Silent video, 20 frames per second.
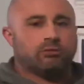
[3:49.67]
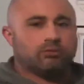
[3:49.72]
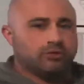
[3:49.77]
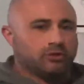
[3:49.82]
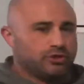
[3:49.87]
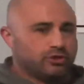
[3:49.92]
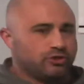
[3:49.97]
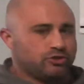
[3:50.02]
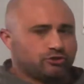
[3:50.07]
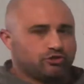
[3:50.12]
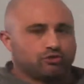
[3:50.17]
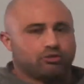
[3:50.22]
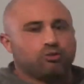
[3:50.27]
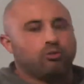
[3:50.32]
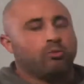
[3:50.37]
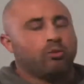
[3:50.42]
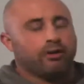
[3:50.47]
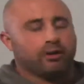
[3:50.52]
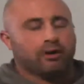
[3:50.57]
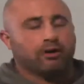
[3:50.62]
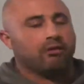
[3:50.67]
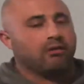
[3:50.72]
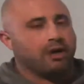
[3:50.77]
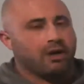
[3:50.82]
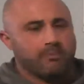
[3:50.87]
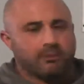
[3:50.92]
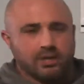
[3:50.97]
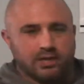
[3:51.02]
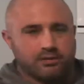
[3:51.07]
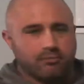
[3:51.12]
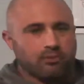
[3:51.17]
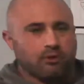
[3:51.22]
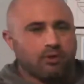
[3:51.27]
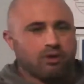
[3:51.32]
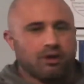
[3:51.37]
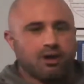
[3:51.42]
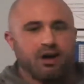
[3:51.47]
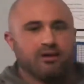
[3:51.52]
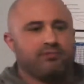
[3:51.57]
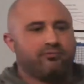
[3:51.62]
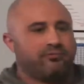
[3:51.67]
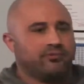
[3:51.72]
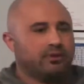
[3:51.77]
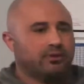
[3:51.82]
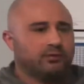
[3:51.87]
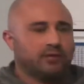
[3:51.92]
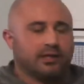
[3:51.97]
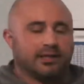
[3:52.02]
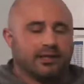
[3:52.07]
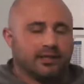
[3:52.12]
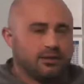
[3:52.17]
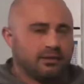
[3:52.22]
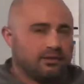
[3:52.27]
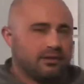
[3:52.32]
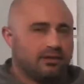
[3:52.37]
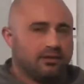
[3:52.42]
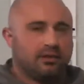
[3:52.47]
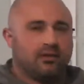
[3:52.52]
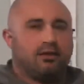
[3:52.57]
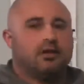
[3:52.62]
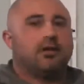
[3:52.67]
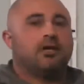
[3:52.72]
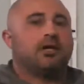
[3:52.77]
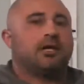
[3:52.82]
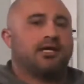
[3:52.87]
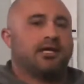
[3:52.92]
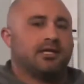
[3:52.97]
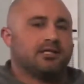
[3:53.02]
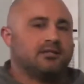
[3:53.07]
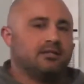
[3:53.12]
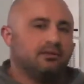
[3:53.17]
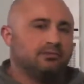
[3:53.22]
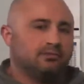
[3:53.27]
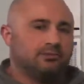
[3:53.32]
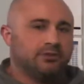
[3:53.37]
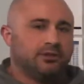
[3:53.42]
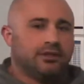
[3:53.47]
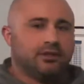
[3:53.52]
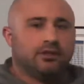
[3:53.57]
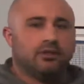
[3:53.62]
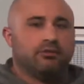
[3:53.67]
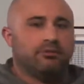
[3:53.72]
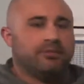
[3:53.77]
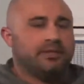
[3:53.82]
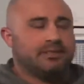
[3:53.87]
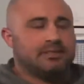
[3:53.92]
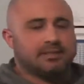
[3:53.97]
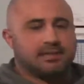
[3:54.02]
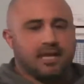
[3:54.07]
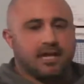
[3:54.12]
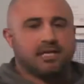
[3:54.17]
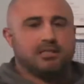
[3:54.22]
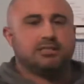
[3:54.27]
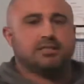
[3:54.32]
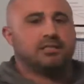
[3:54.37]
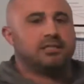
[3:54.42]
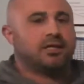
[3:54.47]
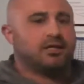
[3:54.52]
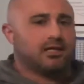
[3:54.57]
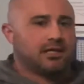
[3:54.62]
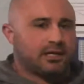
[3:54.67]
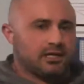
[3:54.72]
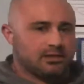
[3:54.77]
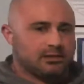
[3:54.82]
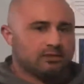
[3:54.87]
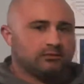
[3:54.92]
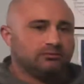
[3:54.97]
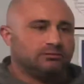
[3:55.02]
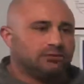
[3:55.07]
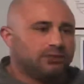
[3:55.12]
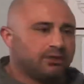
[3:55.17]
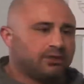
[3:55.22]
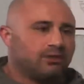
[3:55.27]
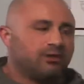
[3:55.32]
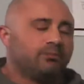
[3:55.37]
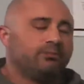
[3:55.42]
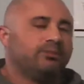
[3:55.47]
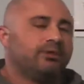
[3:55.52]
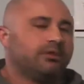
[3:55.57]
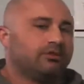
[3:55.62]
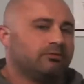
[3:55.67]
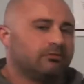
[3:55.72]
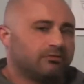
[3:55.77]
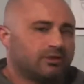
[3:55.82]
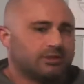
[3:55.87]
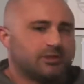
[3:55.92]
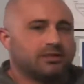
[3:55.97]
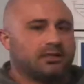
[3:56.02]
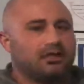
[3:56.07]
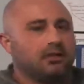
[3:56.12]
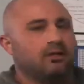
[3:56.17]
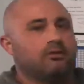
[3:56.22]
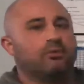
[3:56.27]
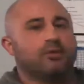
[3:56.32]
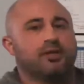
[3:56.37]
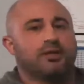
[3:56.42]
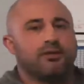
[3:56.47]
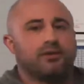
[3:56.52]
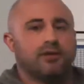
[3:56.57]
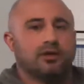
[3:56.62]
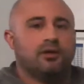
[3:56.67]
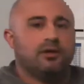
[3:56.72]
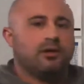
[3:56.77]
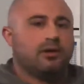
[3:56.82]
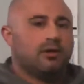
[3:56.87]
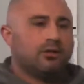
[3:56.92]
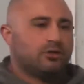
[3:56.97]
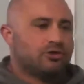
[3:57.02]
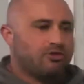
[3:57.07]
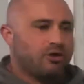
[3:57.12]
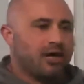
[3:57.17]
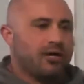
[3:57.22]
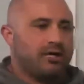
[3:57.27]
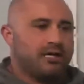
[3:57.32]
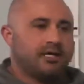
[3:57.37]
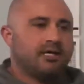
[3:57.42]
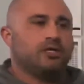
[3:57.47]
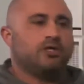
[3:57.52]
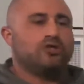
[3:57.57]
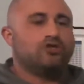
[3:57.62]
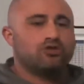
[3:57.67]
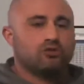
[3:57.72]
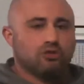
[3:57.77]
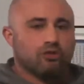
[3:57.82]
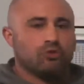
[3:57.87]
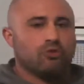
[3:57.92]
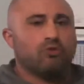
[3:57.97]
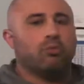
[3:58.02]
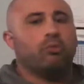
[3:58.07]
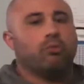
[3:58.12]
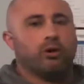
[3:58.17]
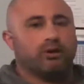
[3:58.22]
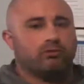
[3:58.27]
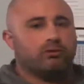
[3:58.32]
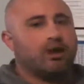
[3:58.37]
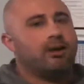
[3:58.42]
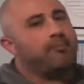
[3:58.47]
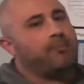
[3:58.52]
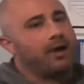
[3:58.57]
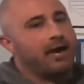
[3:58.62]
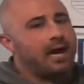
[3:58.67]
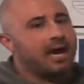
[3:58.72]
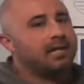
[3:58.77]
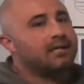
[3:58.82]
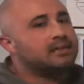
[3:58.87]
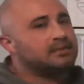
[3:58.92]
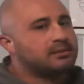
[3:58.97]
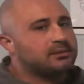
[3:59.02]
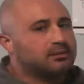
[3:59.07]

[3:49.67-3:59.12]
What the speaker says: true 1 RM anymore. I feel like it gets a little bit sketchy and it gets a little bit risky with trying to hit a true 1 rep max.